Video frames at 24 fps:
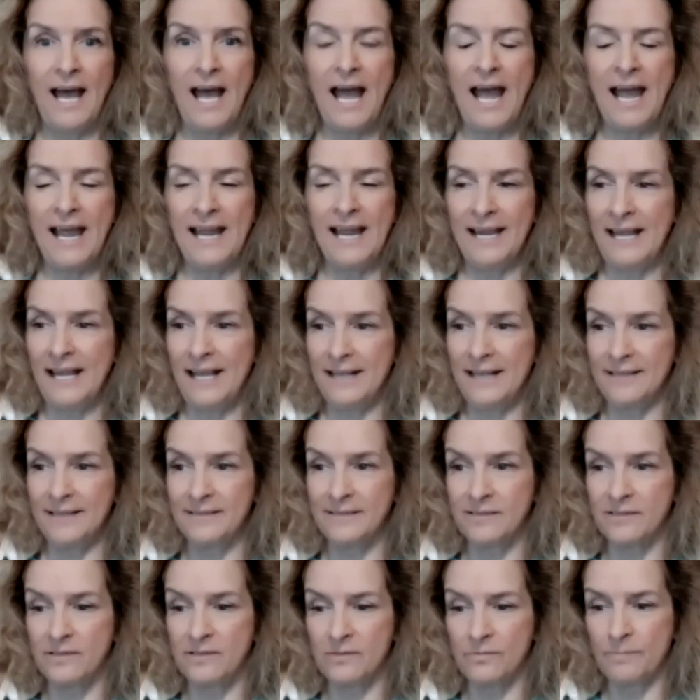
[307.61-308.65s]
I
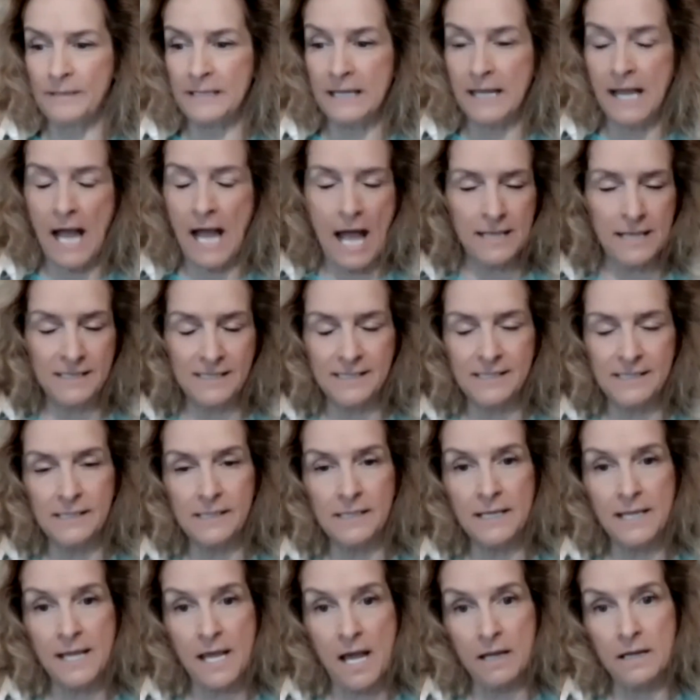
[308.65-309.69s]
had to be
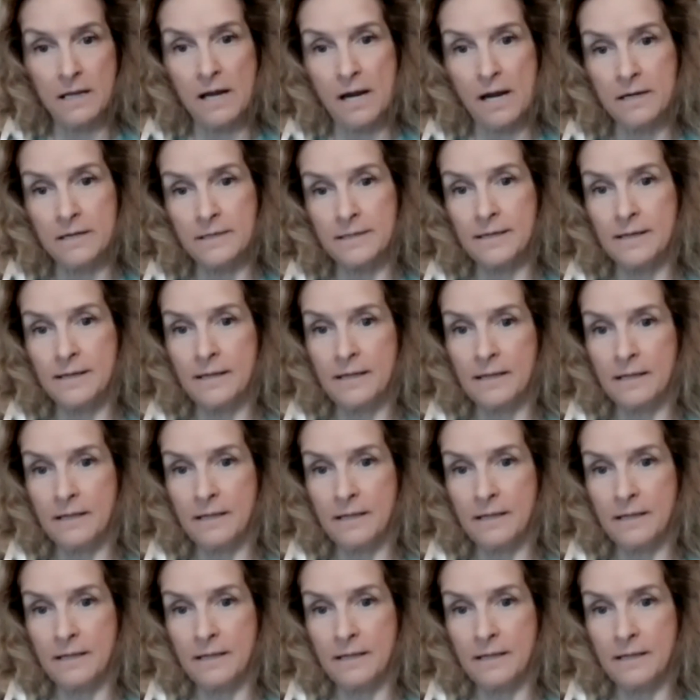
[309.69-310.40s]
constantly on guard.